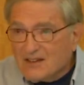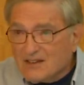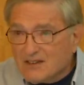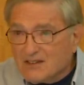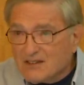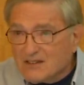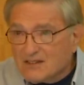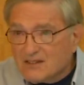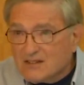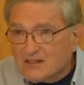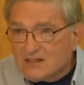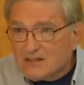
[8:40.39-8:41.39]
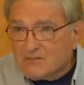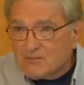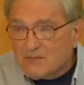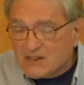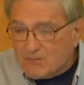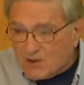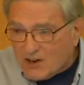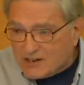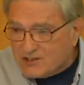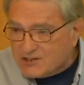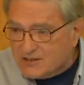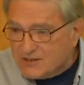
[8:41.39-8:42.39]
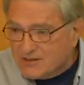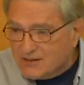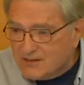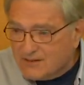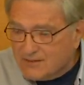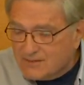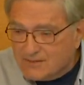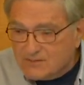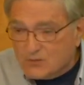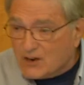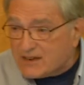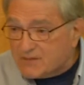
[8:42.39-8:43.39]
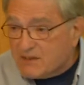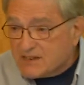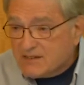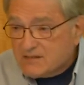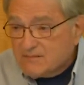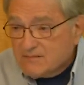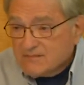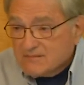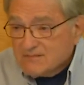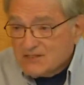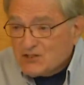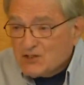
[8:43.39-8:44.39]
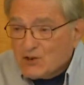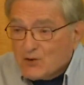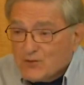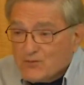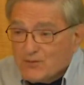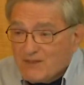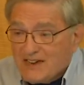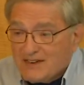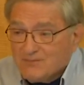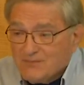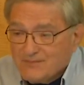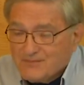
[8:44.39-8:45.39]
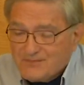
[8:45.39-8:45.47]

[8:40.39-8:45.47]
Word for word: in mid March, recommended, didn't know her from Adam.